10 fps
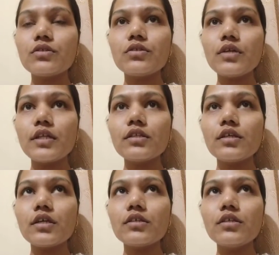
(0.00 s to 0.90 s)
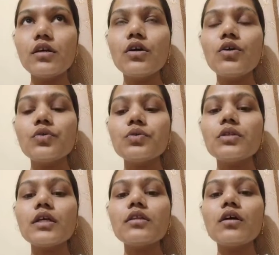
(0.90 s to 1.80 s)
healthcare,
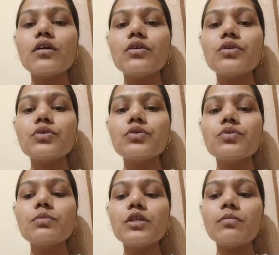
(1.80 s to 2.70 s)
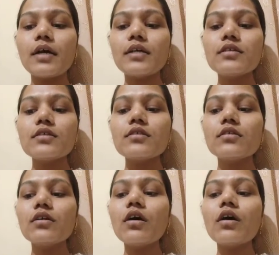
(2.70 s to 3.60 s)
then to minimize
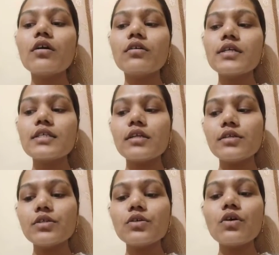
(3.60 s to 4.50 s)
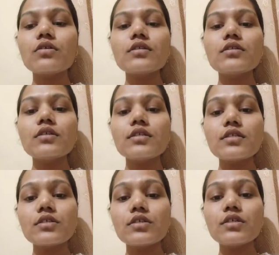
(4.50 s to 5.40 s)
the escalating cost in the
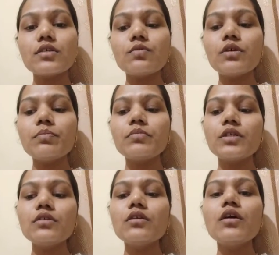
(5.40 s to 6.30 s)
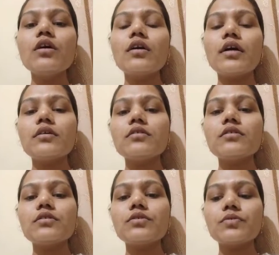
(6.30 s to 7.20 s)
research and development, and
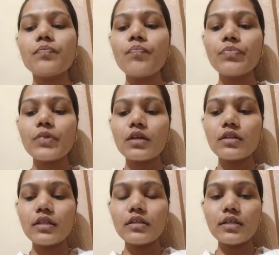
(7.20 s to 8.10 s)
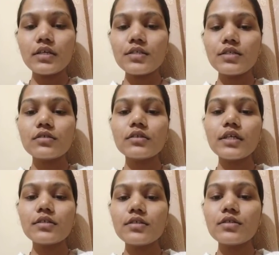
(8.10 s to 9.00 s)
next that
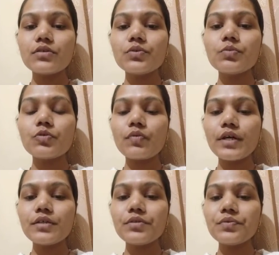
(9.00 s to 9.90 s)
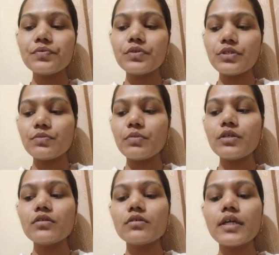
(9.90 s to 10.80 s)
is to provide a new treatment
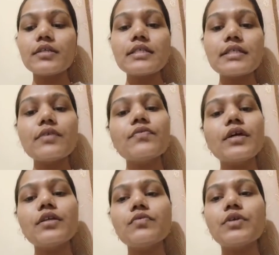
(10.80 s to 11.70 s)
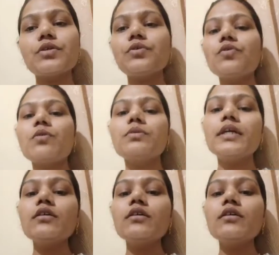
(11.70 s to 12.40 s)
that is safe and effective of that